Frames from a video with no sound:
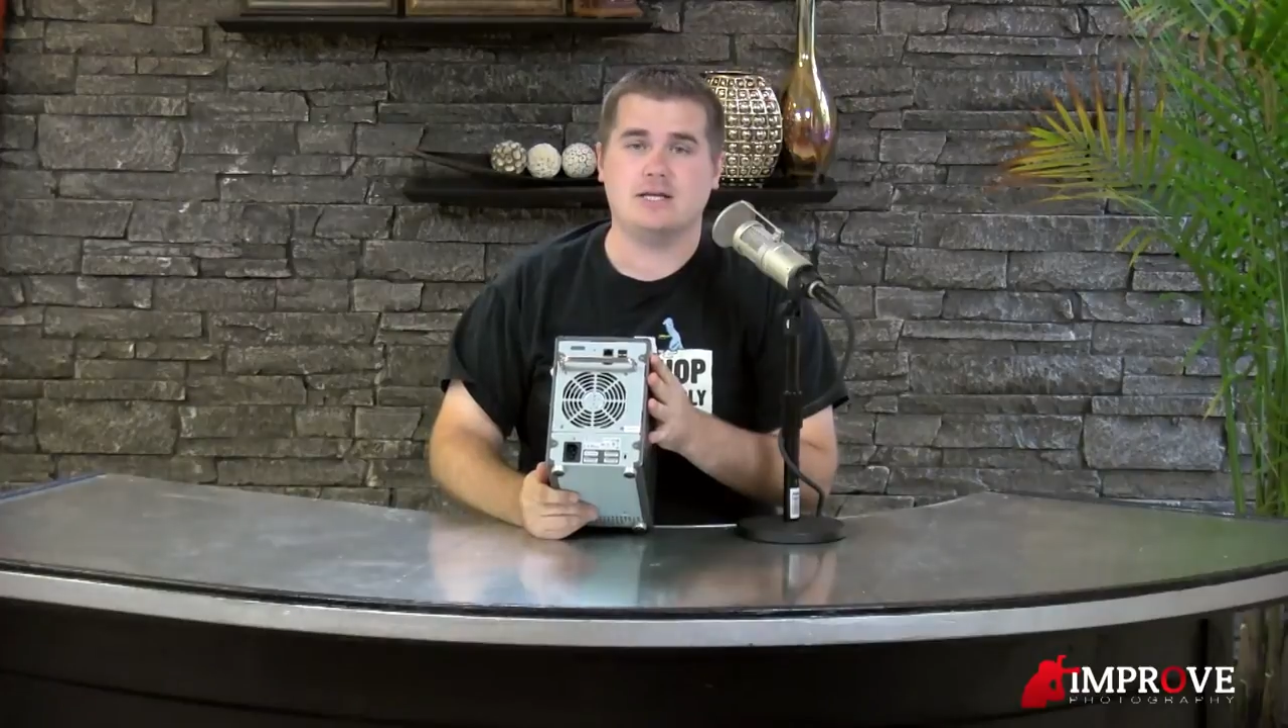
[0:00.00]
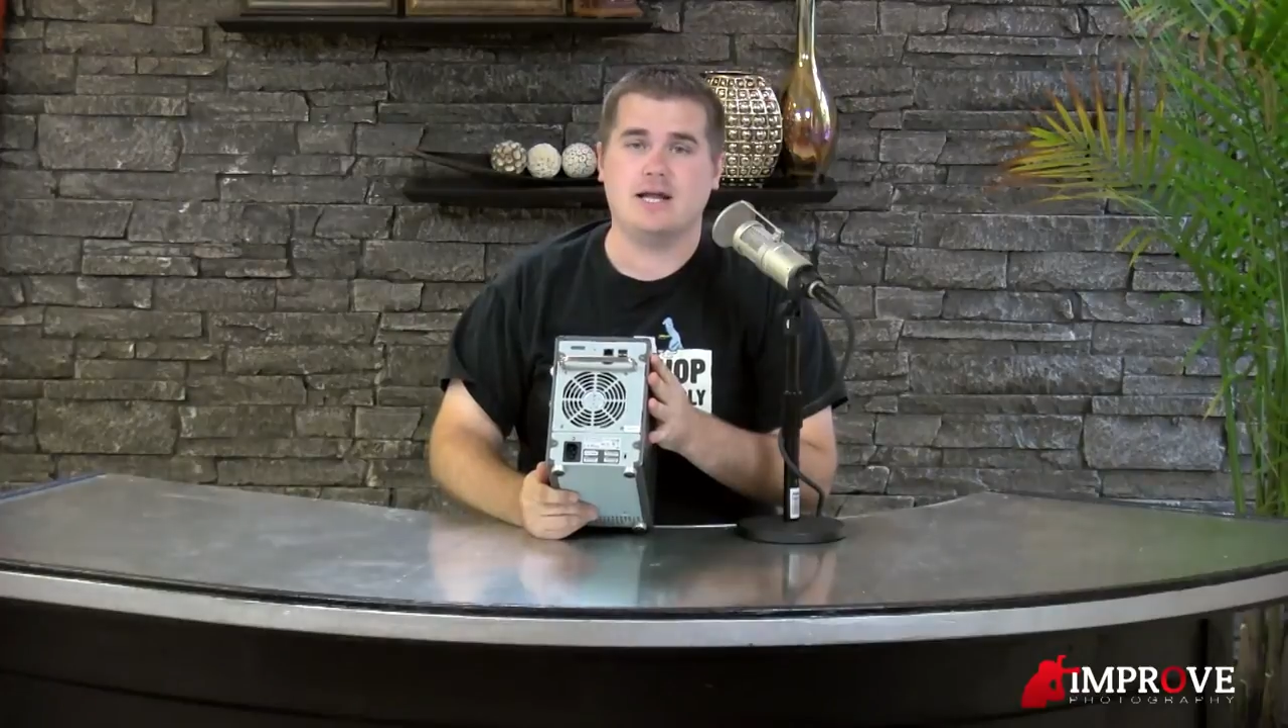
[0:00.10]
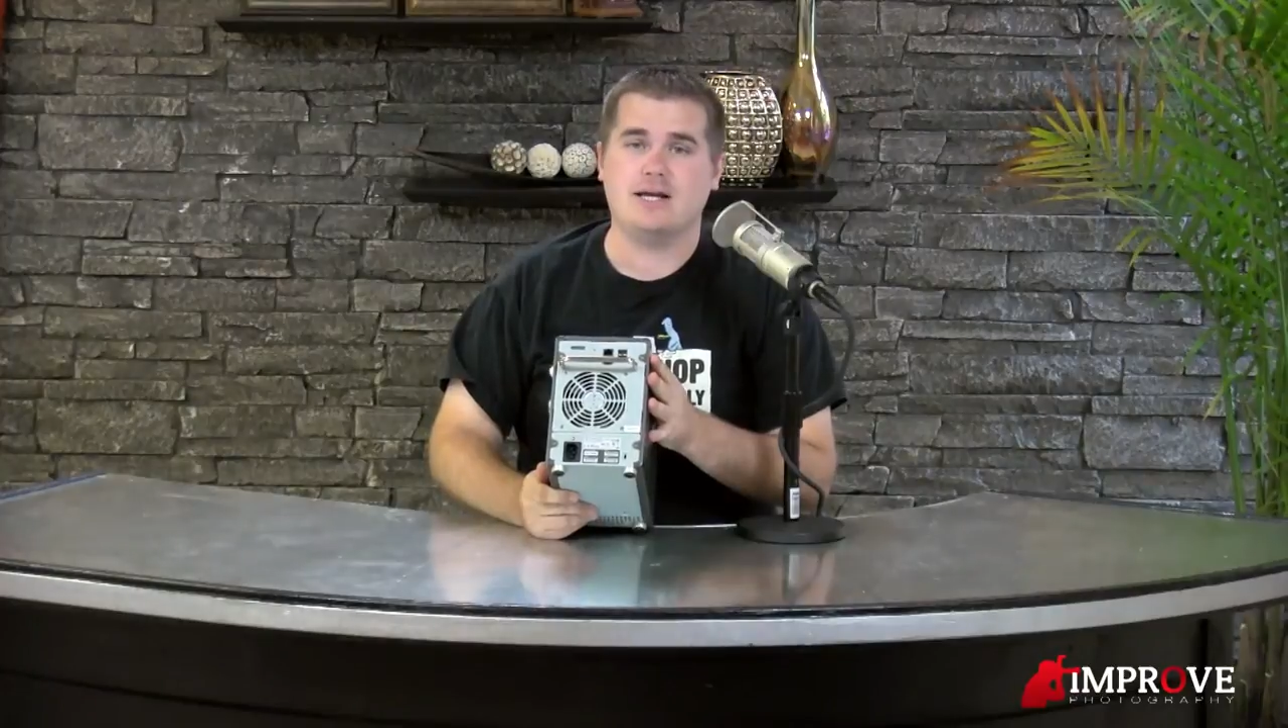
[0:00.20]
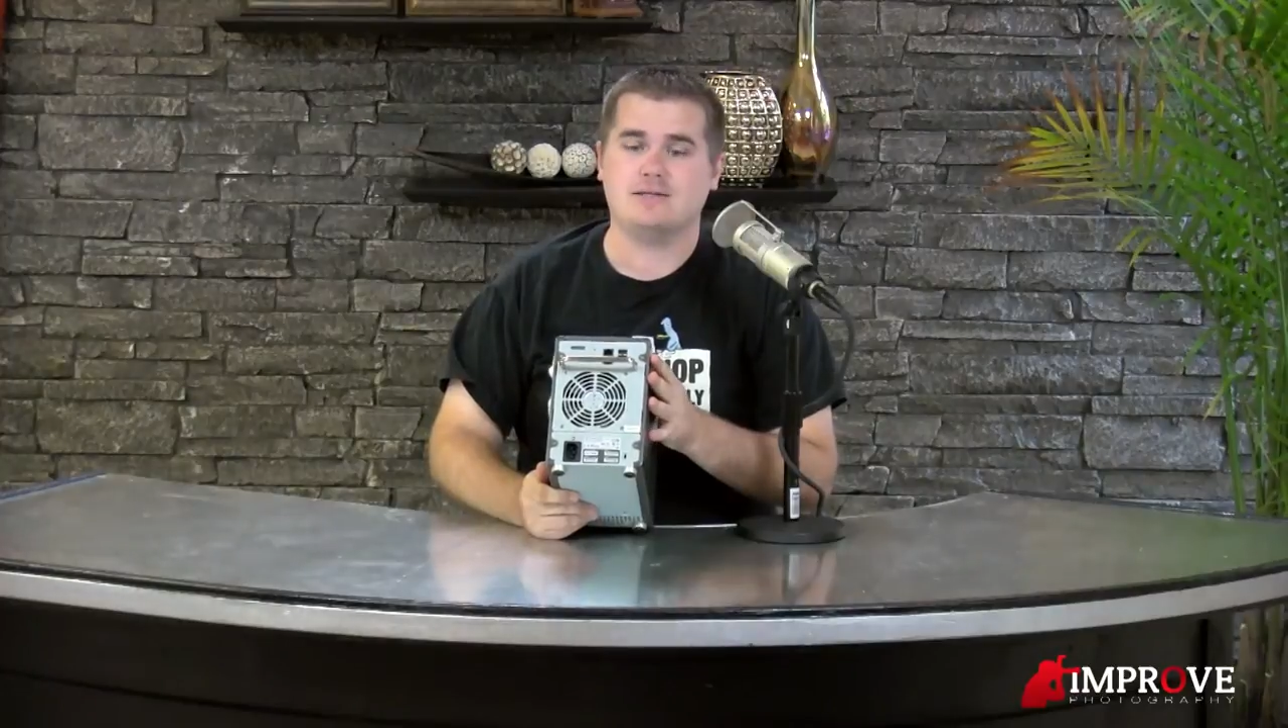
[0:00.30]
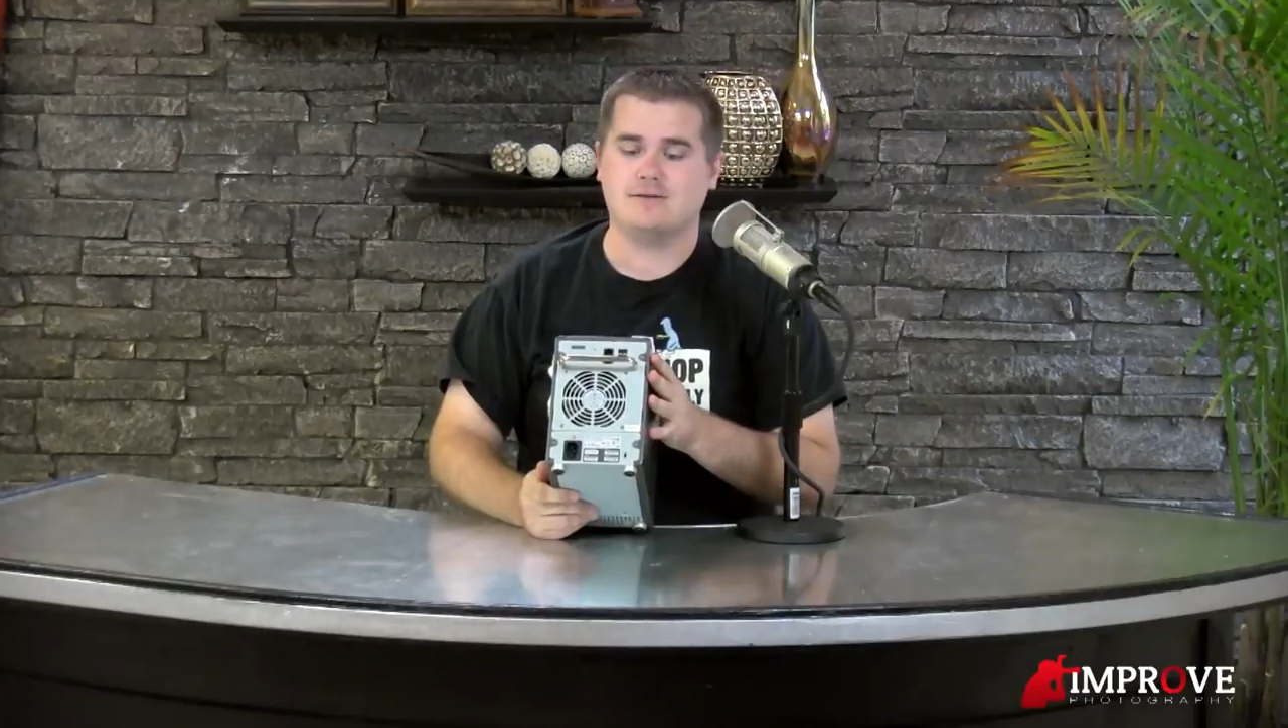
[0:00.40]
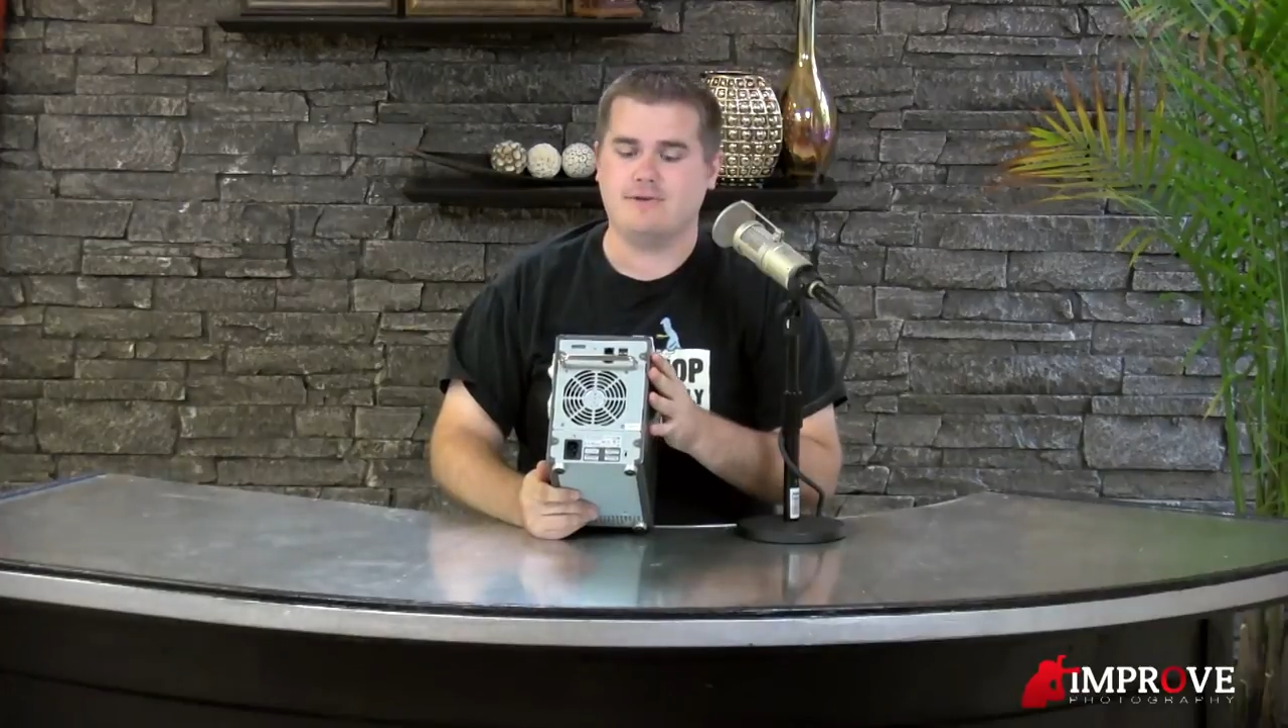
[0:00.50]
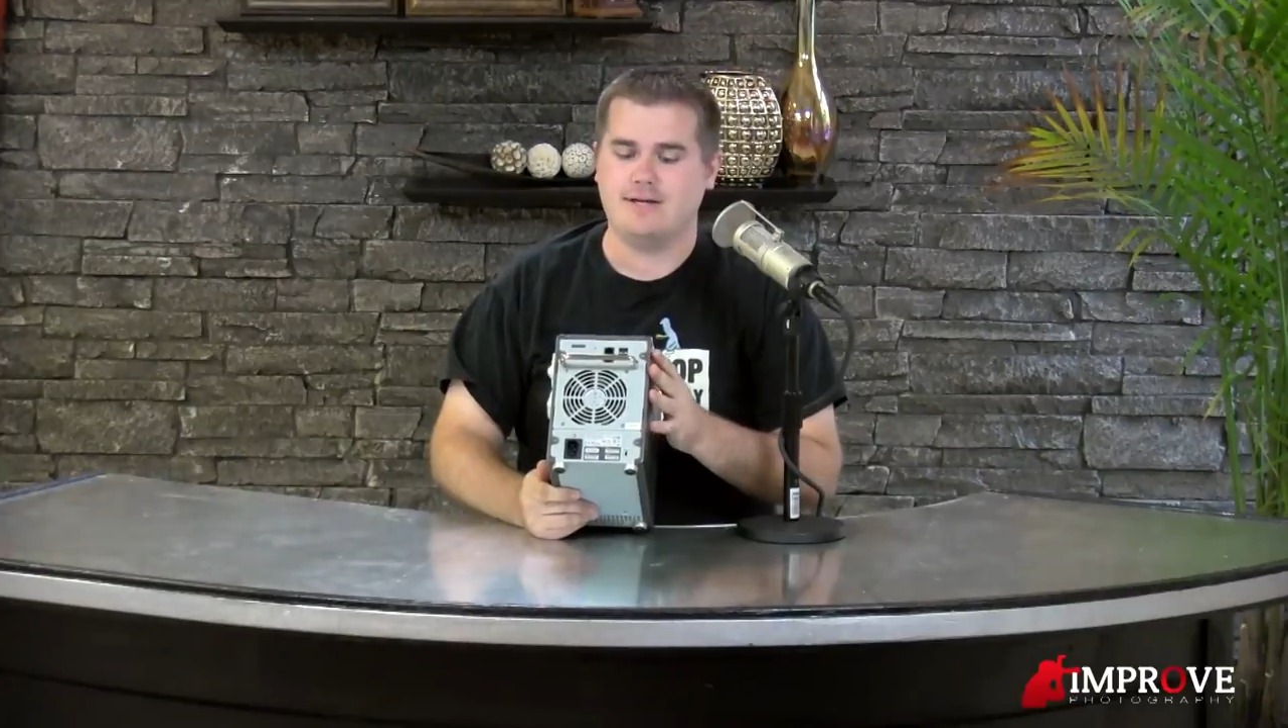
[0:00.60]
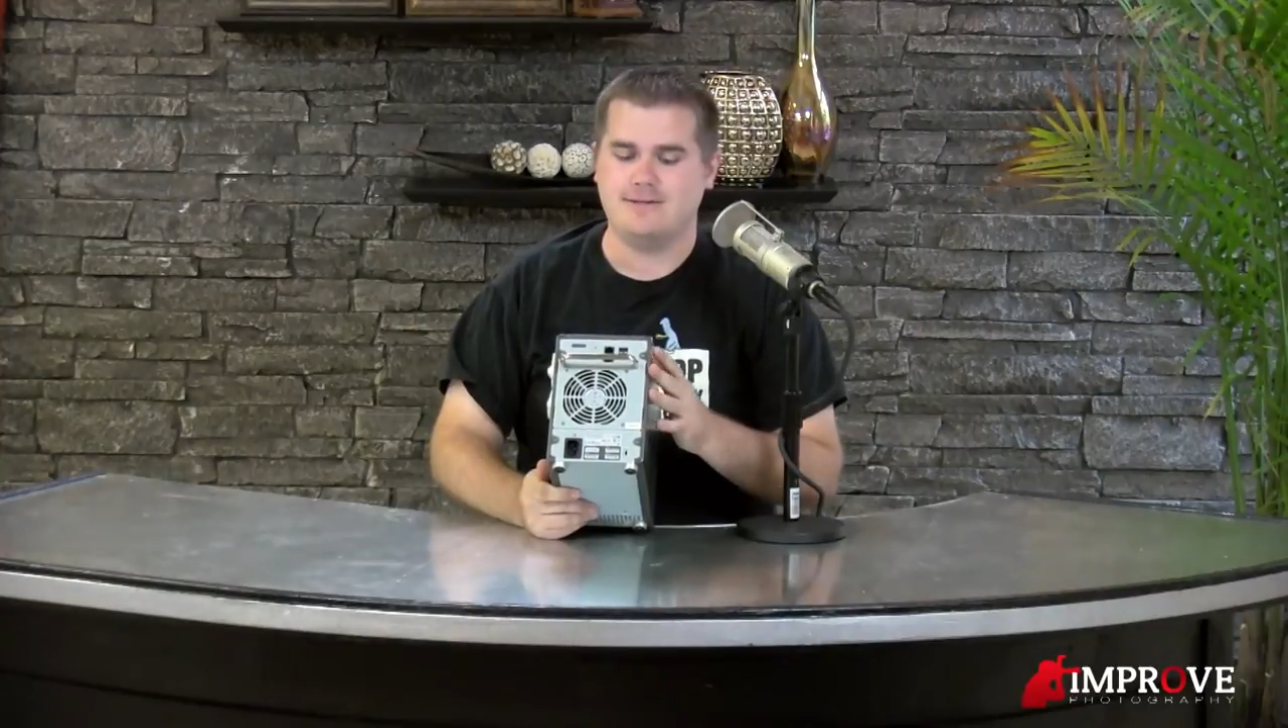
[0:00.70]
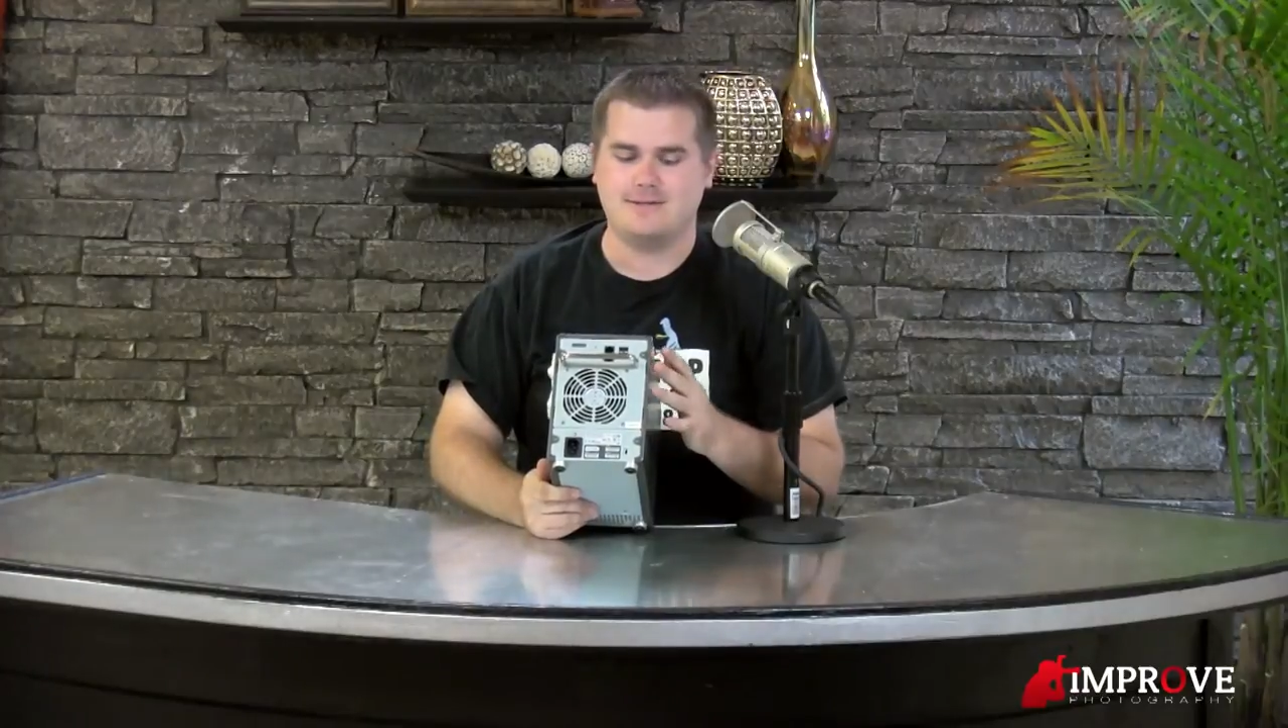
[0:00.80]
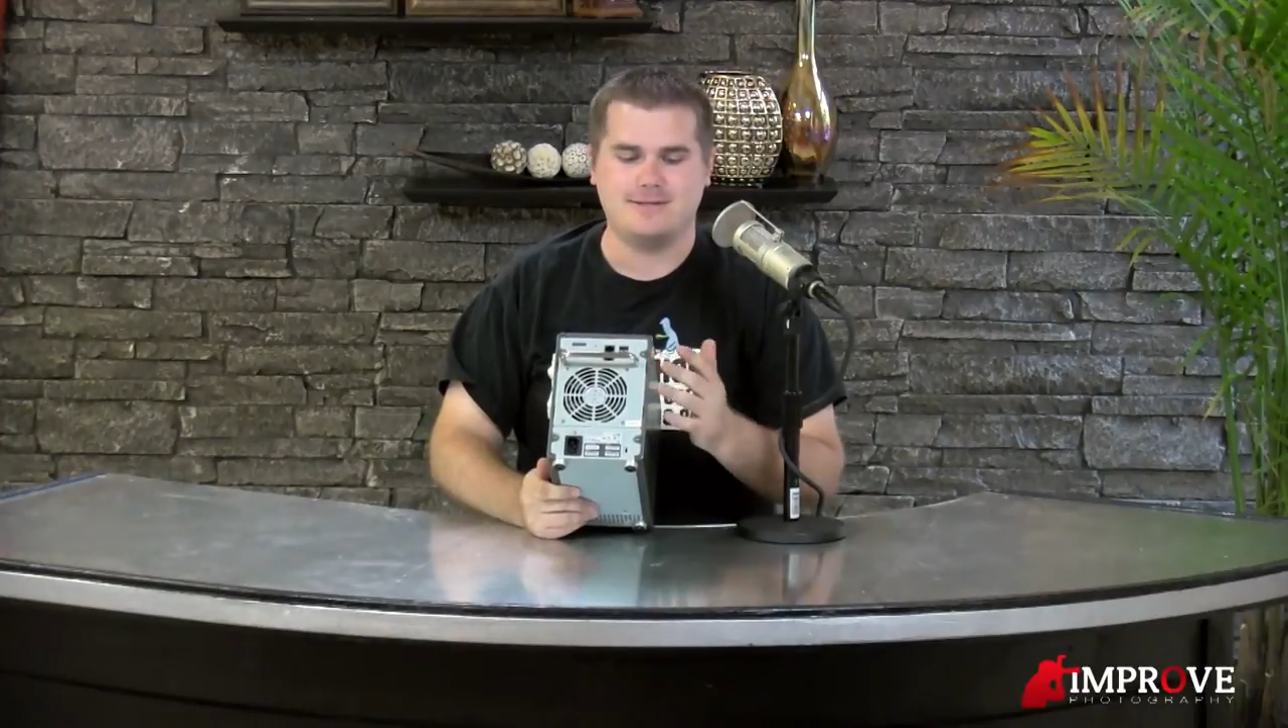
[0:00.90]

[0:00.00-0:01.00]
the NAS device,